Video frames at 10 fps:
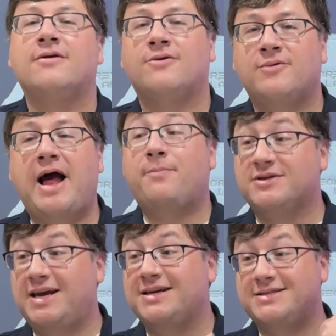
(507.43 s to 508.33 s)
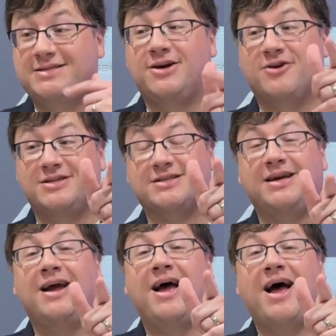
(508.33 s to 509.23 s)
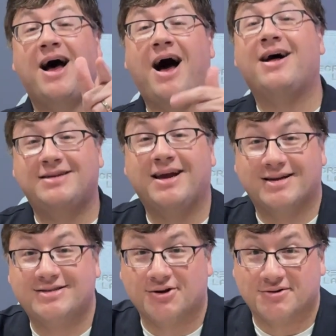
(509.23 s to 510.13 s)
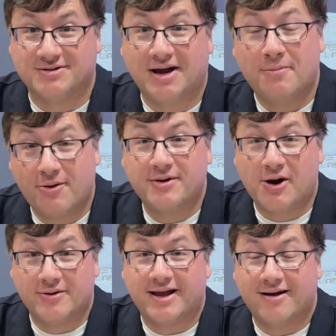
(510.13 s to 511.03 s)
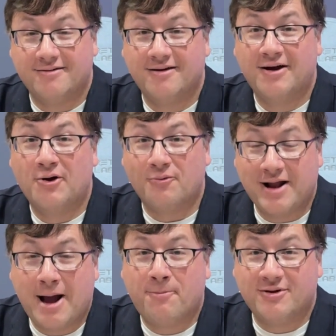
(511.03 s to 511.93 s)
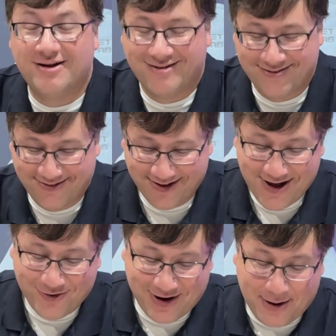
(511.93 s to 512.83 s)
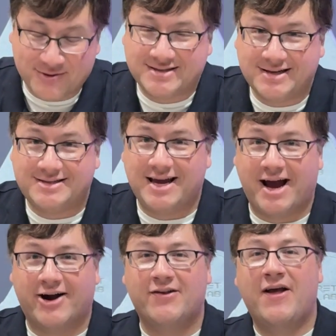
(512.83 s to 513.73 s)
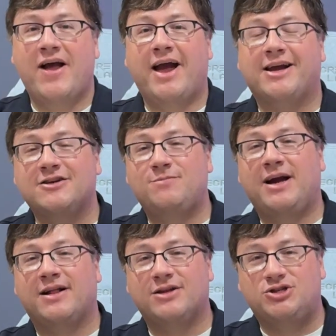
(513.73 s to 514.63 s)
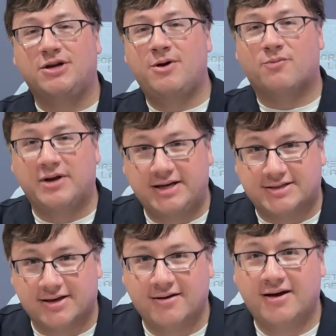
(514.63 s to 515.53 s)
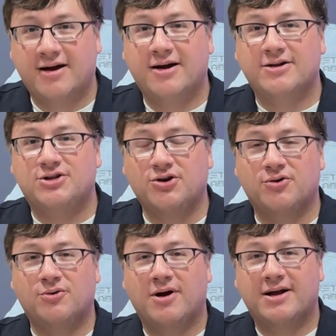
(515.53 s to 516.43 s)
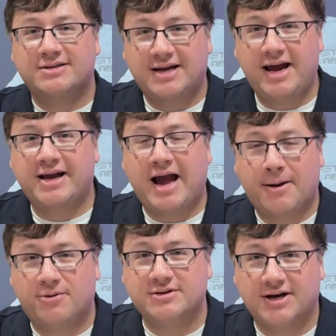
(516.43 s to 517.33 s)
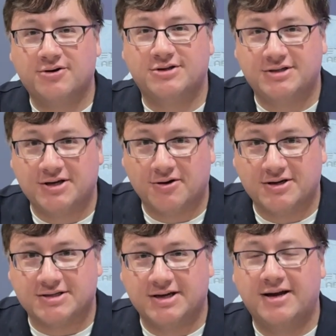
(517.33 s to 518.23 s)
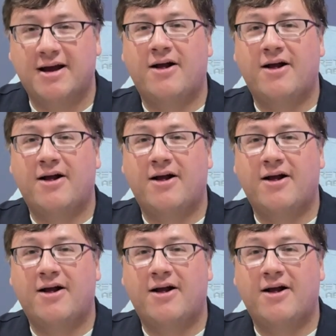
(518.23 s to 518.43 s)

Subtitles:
When Apple takes it seriously, I'll take it seriously. How about we go with that? When Apple sits down and gives me a legitimate reason to take Apple Intelligence seriously,